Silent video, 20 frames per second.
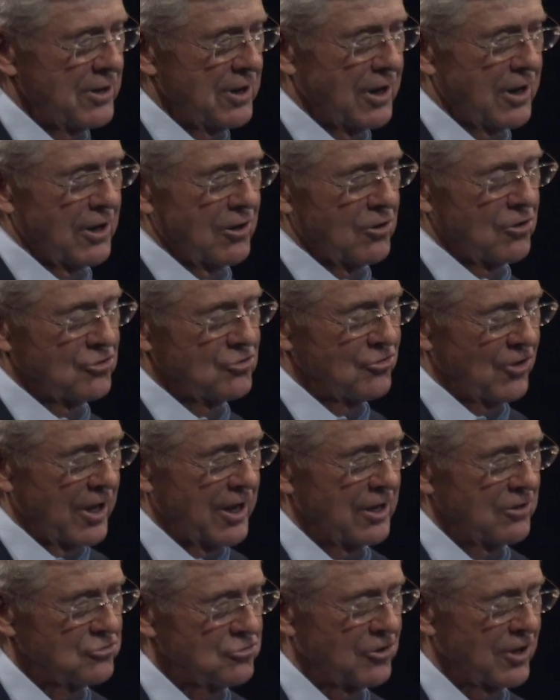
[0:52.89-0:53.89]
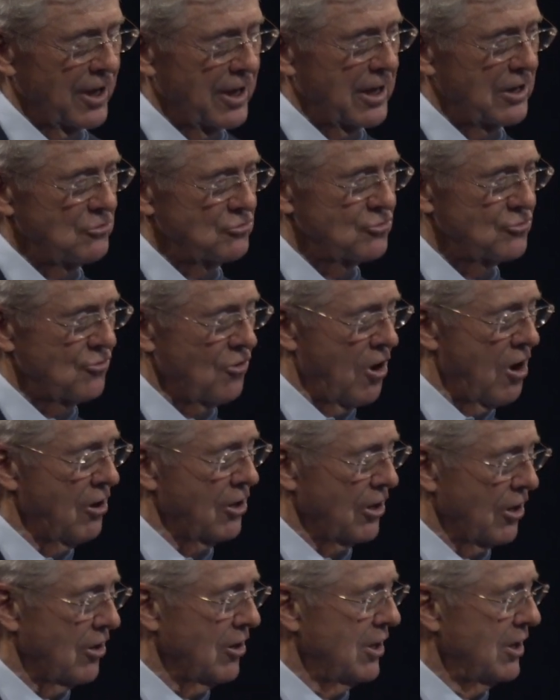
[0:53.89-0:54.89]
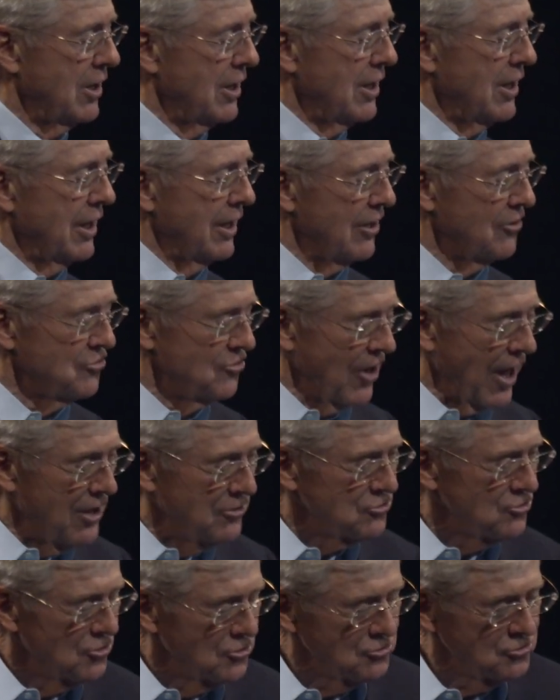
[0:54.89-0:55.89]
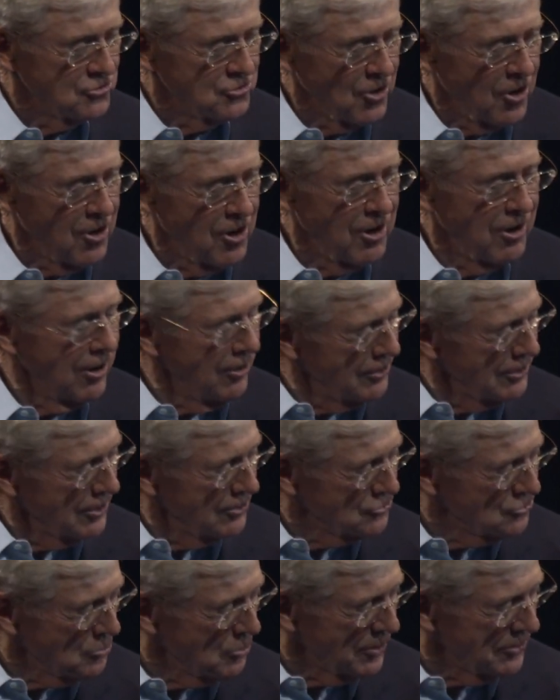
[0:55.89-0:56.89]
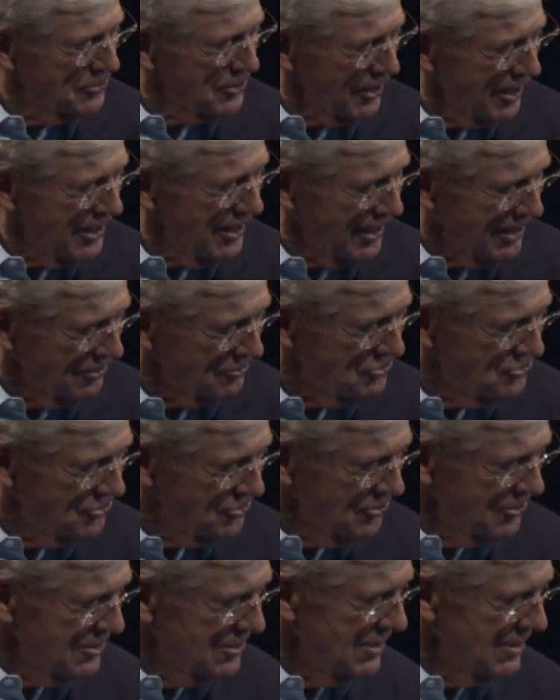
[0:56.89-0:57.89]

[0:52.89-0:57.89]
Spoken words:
years and is getting stronger is, as you saw, is with Liz.